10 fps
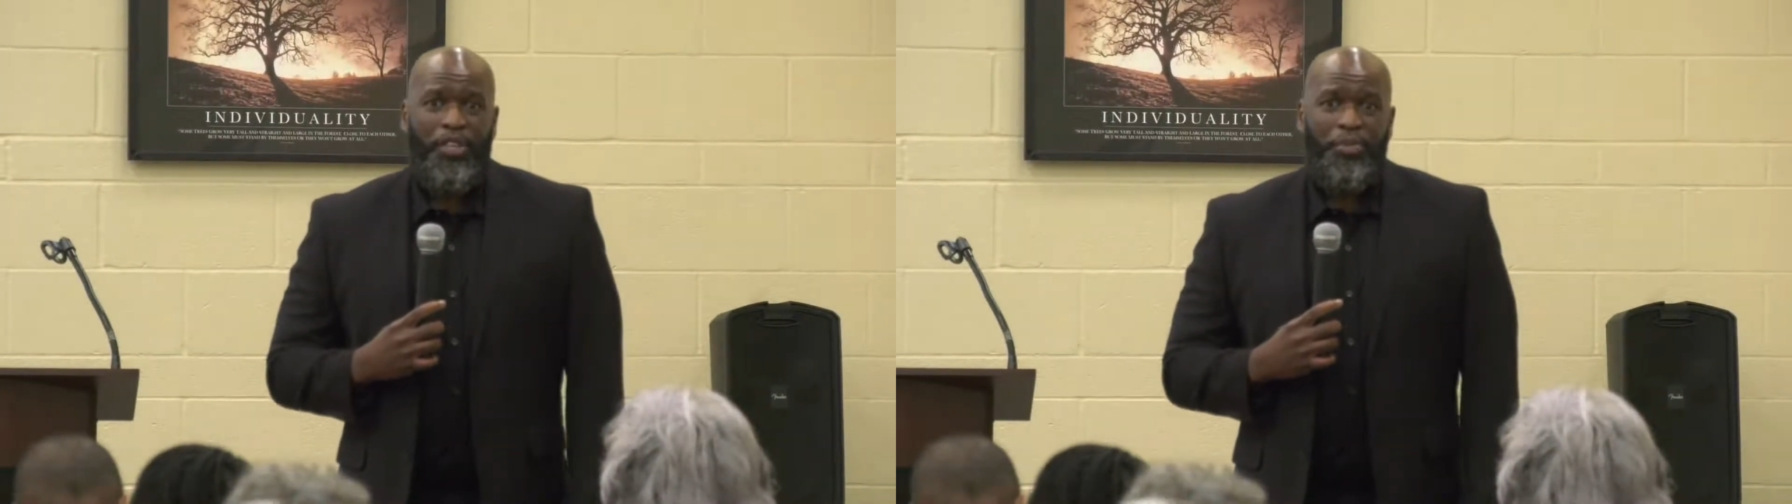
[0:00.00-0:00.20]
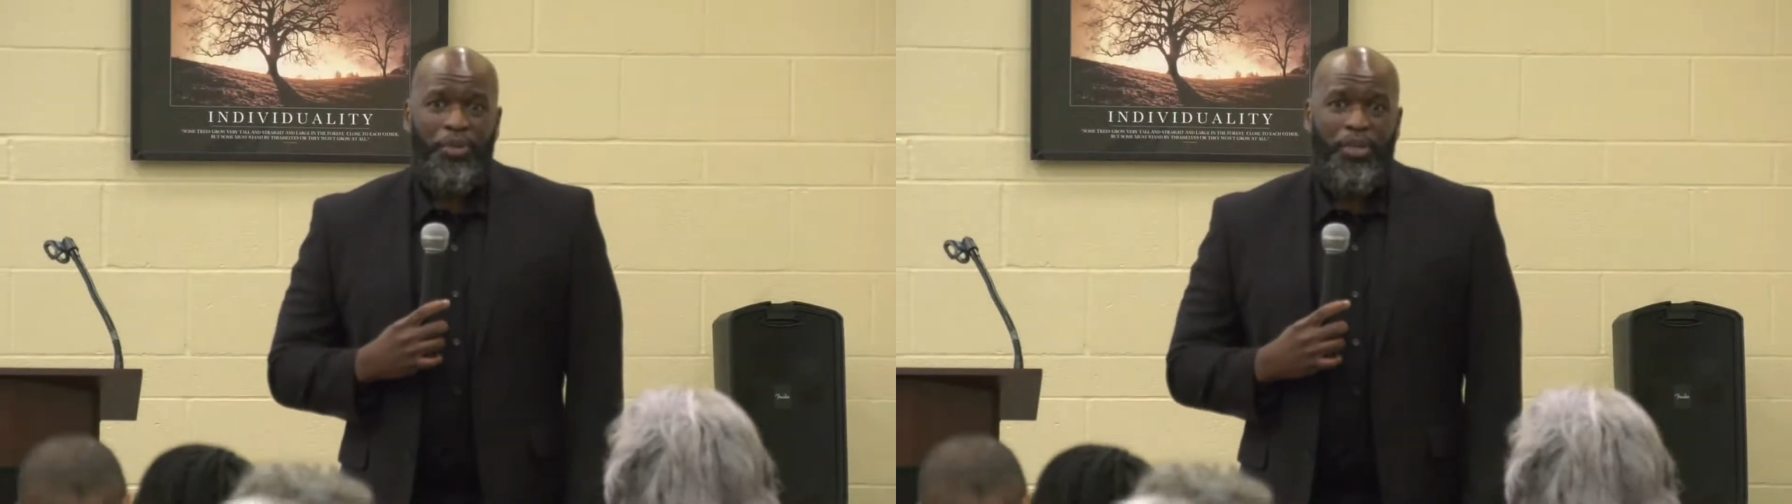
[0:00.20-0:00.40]

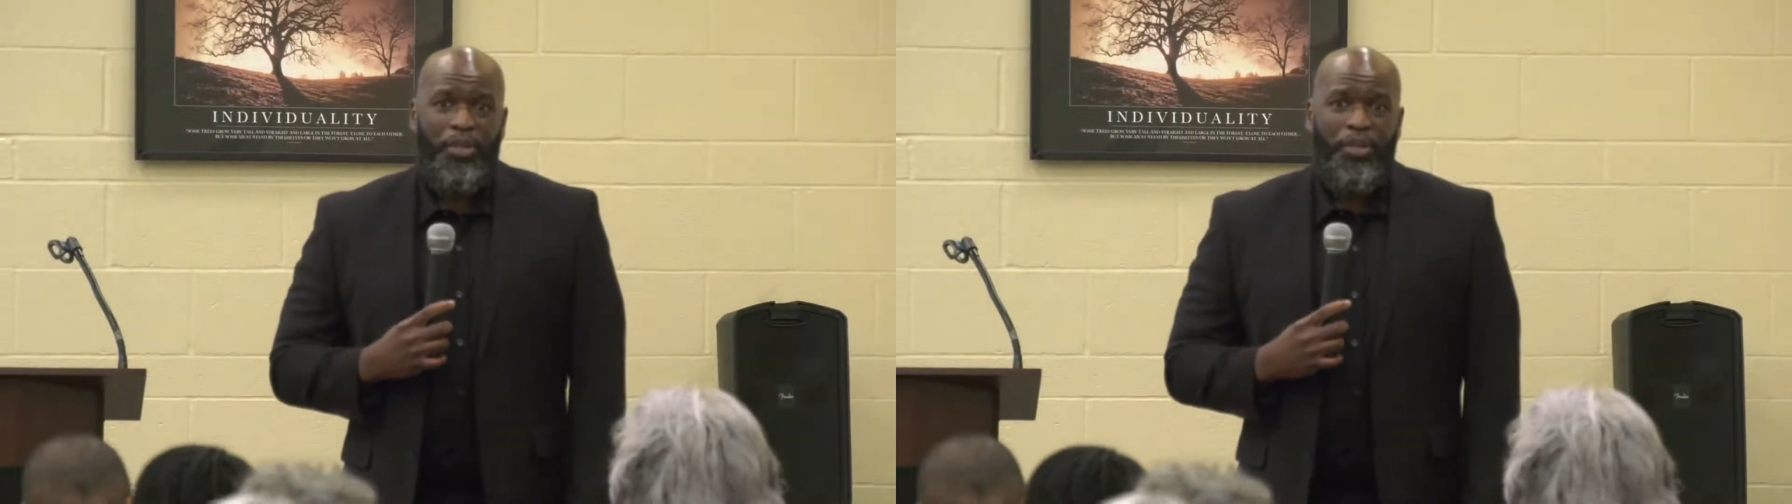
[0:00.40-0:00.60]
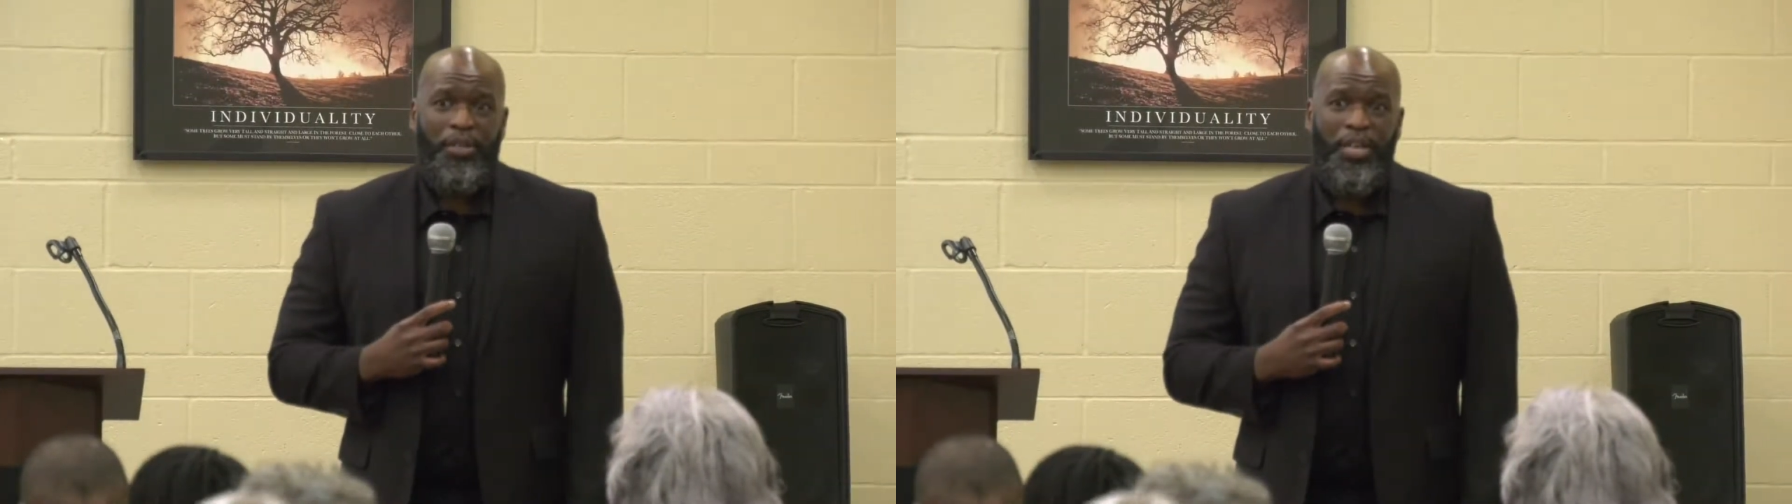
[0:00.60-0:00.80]

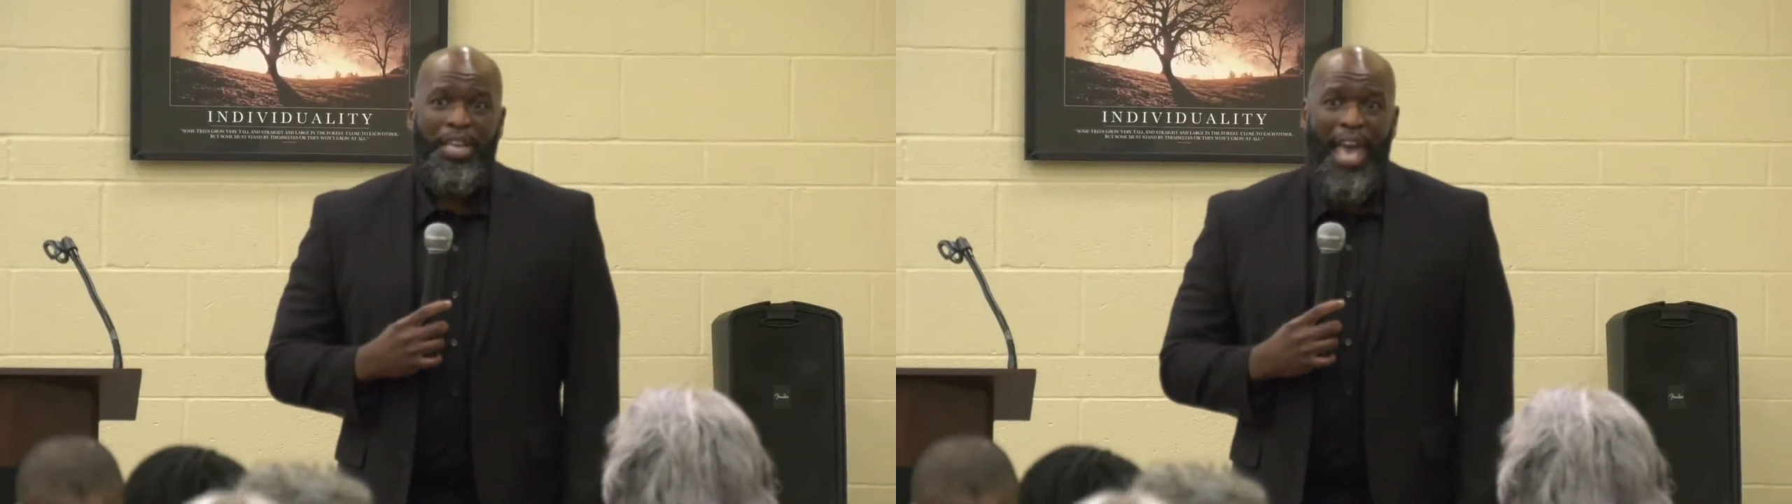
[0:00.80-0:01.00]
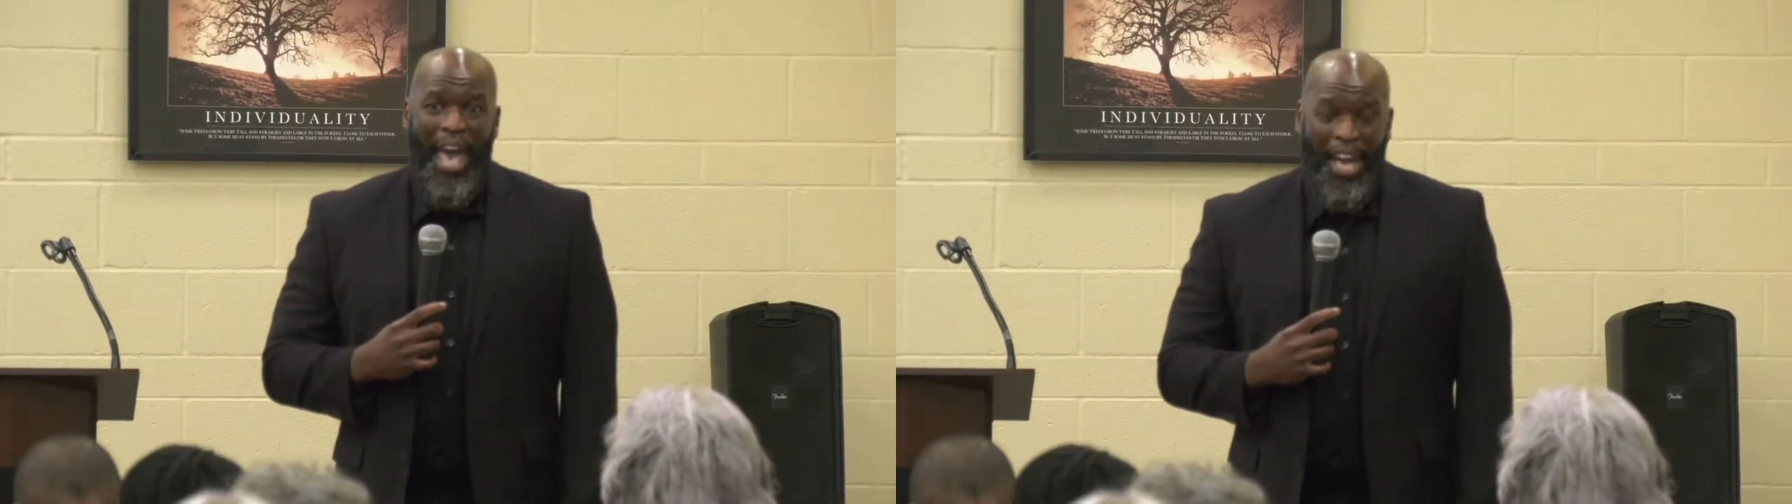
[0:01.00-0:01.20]
community
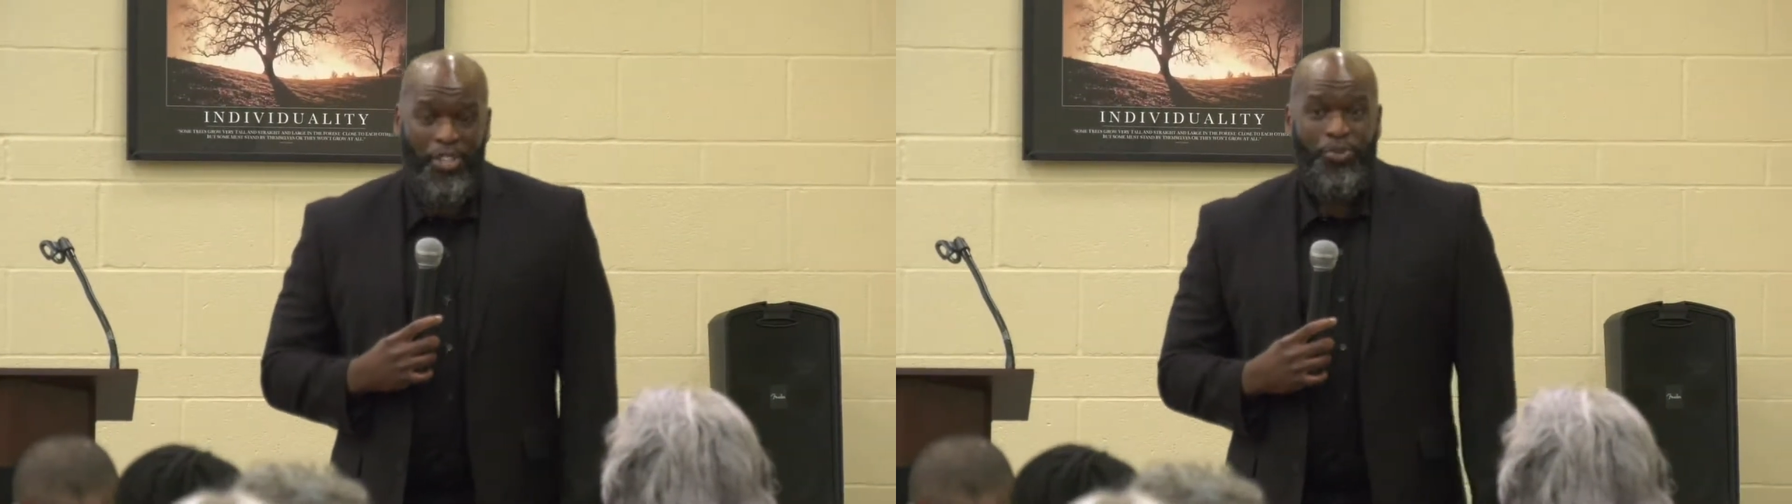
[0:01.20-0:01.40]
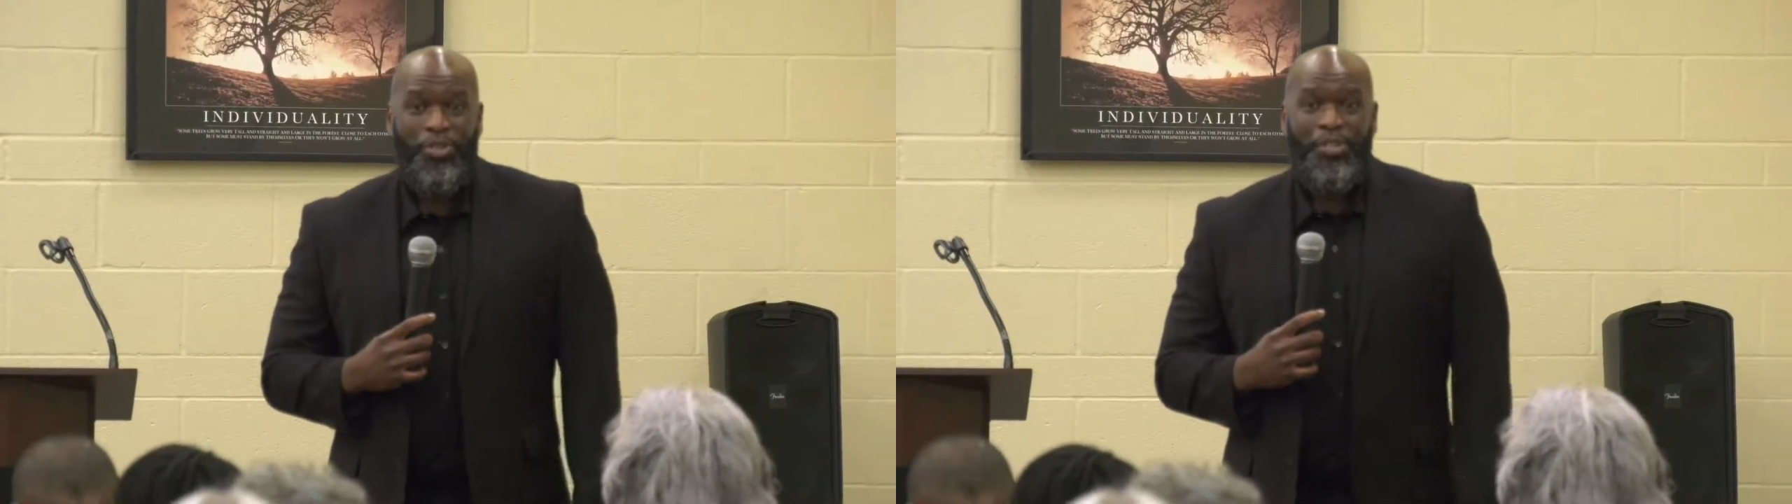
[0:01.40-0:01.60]
in
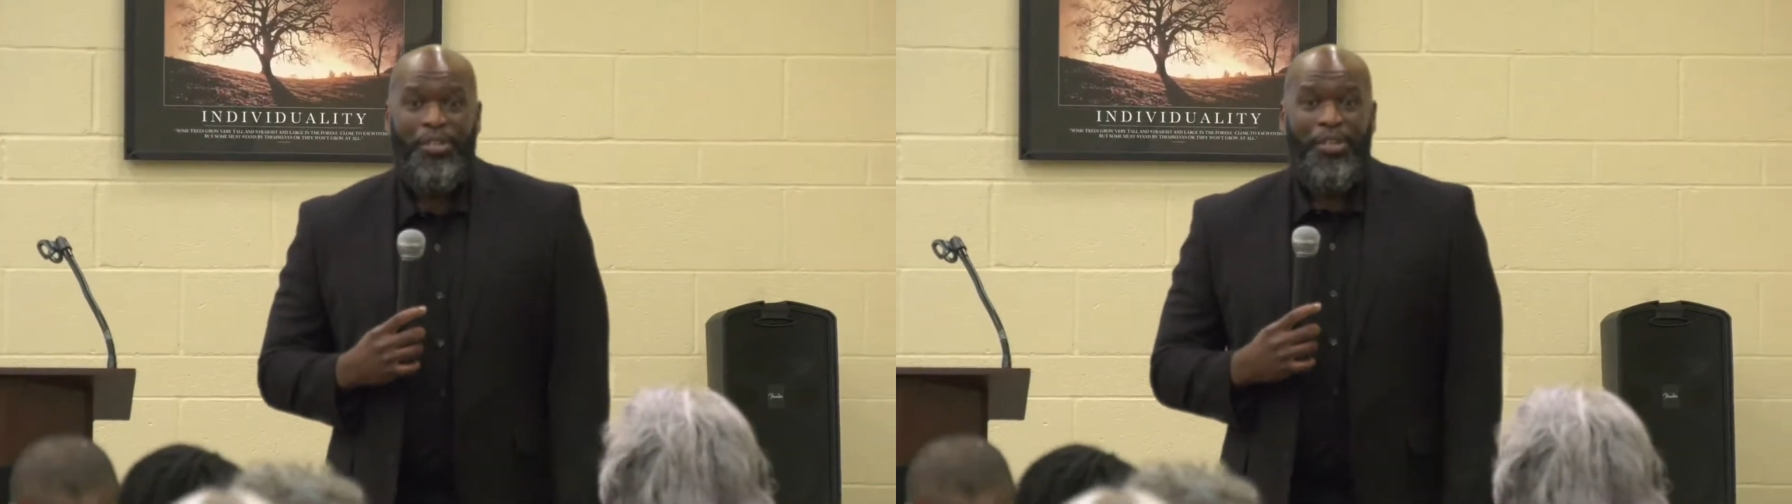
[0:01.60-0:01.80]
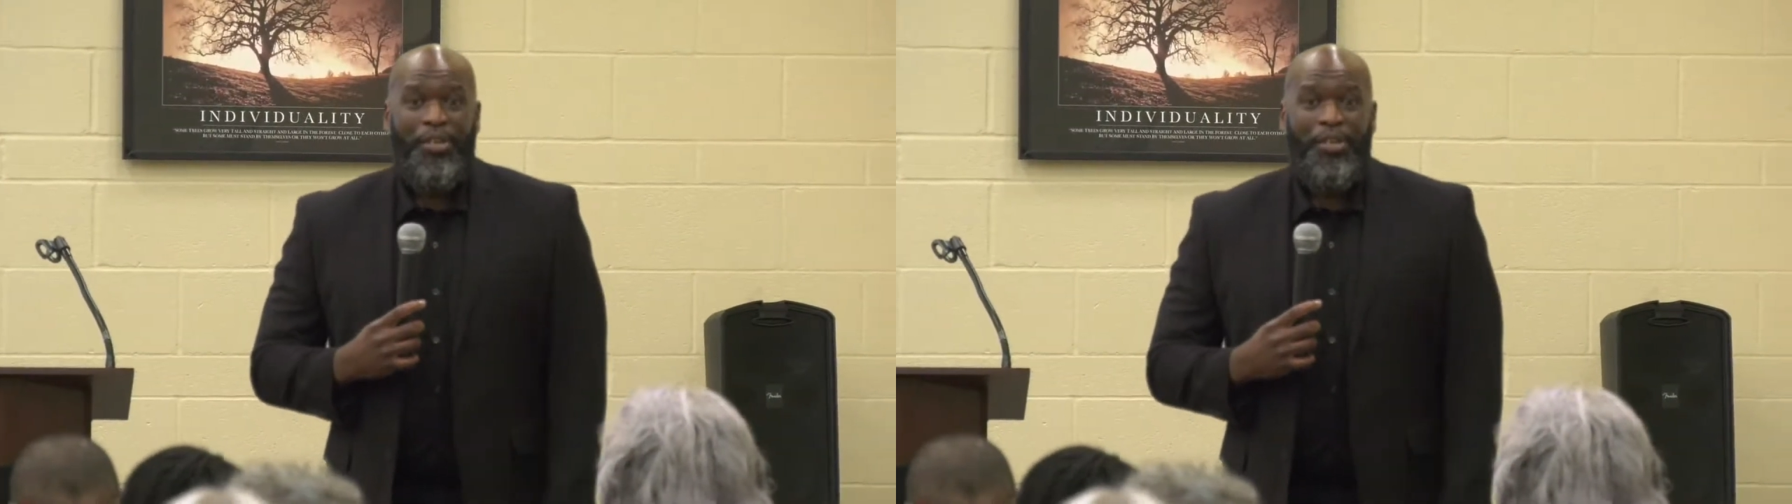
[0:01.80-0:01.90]
actually